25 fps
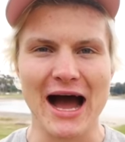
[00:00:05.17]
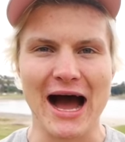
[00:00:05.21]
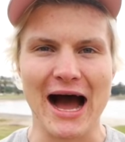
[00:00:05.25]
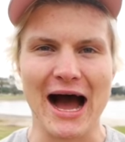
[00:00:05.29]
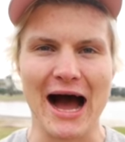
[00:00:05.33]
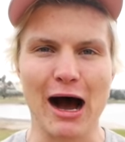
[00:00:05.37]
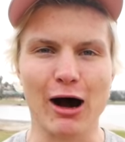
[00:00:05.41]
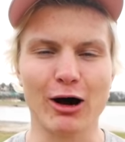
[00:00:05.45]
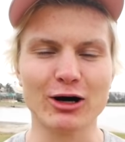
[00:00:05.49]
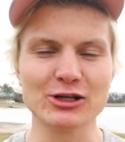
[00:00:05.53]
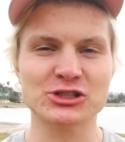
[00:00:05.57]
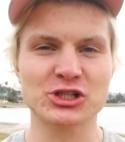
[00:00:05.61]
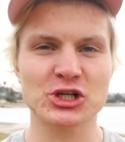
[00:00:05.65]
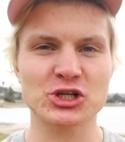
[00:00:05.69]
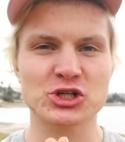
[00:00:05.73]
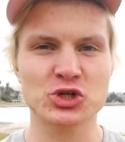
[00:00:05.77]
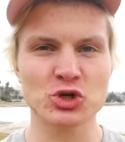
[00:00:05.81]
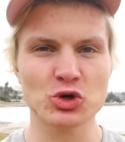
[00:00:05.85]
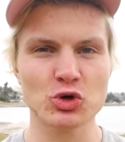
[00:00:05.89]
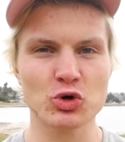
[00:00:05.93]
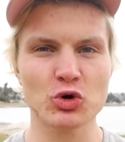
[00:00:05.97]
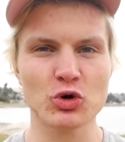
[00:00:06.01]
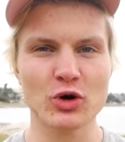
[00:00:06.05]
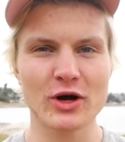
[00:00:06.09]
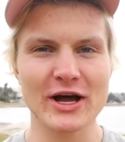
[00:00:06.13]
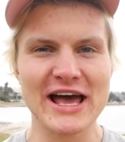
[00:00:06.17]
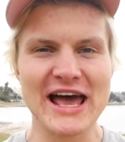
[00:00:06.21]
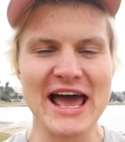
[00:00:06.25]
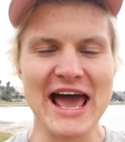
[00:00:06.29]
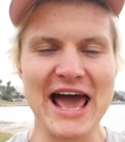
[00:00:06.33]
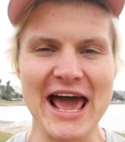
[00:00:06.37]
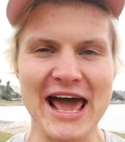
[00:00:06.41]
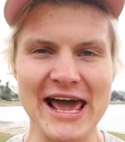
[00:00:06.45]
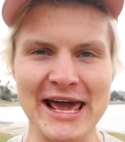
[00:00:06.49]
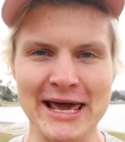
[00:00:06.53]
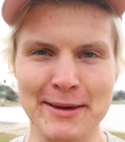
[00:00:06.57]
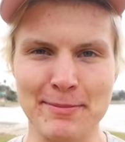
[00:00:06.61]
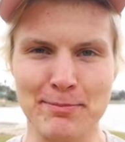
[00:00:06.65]
how to do
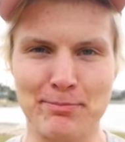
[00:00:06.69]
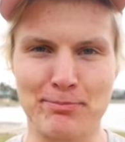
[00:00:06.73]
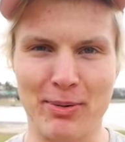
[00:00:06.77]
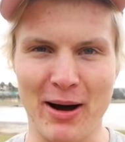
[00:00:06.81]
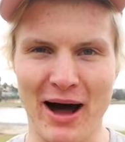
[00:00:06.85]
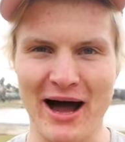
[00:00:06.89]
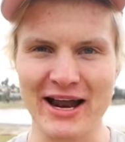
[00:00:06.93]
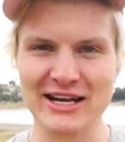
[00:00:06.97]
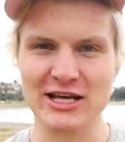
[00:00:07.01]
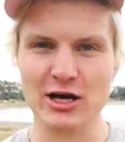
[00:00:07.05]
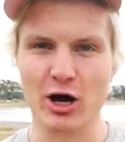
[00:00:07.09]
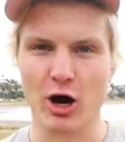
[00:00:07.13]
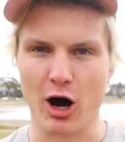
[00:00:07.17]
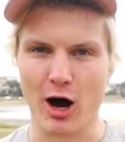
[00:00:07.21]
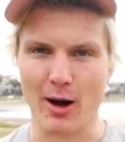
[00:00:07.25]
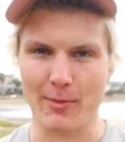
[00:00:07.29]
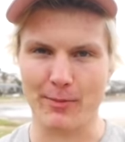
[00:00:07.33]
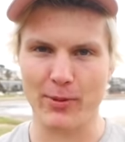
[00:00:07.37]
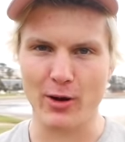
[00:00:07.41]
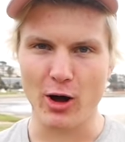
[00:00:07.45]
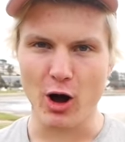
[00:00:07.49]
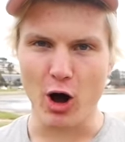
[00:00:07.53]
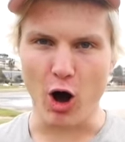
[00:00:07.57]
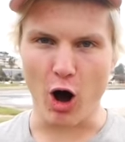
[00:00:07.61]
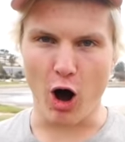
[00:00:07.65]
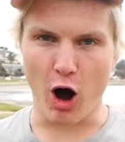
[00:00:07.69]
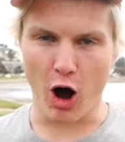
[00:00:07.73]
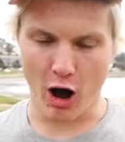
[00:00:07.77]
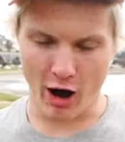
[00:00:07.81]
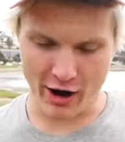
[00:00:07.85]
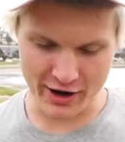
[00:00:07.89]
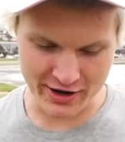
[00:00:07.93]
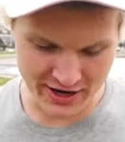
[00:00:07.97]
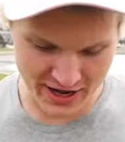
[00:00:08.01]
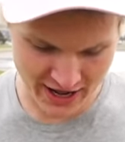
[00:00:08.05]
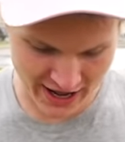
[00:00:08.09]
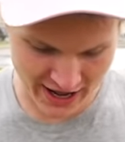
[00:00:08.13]
a bunny hop on